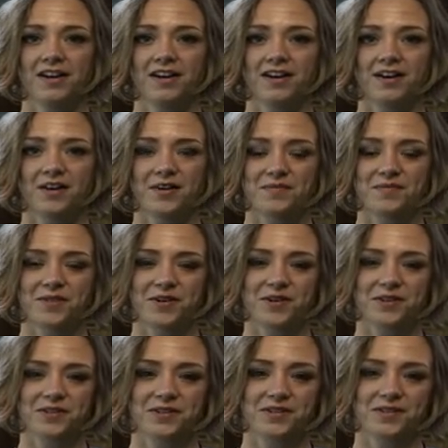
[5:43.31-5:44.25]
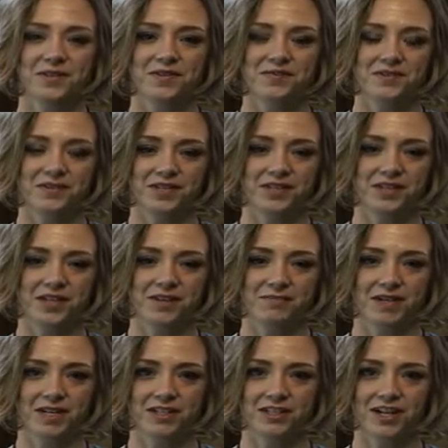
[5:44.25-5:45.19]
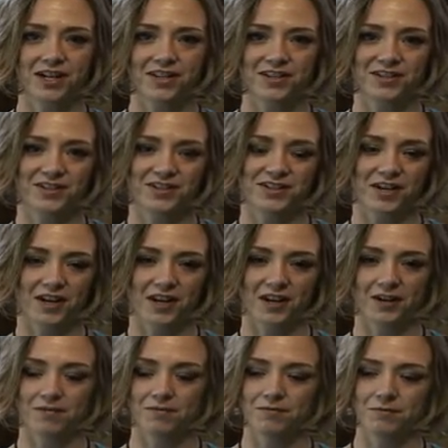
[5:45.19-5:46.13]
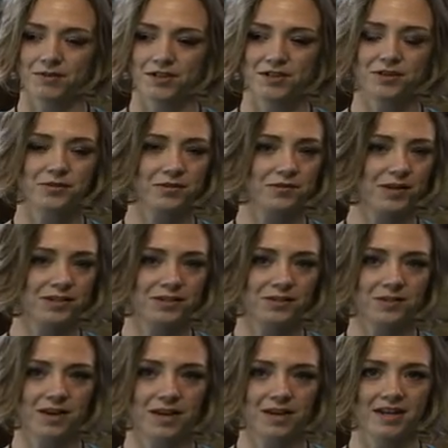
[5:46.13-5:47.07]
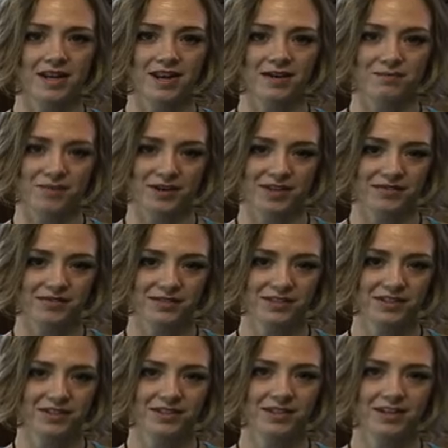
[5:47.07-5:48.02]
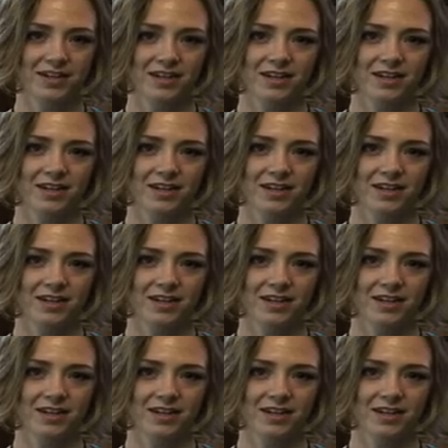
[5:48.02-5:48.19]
Also on the first day of my challenge, I went to a restaurant and had breakfast